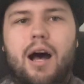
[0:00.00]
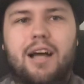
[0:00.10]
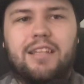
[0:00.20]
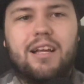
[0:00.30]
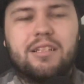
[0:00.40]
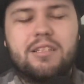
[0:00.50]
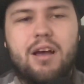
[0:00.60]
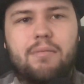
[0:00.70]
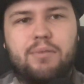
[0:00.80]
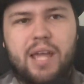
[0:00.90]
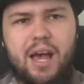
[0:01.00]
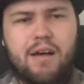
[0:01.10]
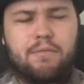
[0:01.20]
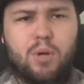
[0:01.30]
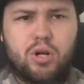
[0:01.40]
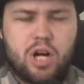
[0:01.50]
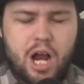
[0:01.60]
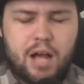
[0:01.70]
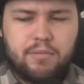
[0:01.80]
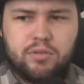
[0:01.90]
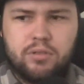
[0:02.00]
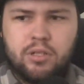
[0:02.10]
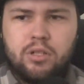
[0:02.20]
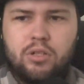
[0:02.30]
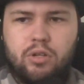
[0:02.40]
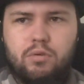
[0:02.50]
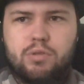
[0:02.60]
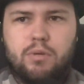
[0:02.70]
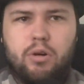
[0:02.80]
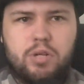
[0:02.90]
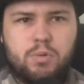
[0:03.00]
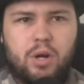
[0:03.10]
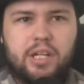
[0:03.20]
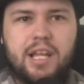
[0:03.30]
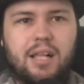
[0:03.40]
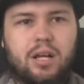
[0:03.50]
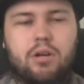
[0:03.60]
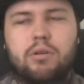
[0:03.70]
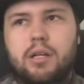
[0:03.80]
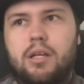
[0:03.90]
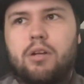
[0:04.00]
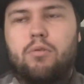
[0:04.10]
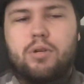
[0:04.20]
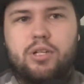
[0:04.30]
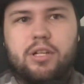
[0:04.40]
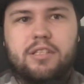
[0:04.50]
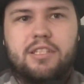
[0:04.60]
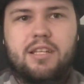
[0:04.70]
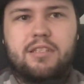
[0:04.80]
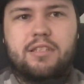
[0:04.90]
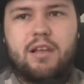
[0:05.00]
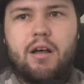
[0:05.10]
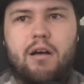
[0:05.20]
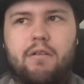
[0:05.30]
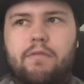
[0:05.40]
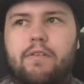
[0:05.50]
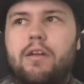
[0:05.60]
Next up, we have Mara'amu, which will always wear yellow, which consists of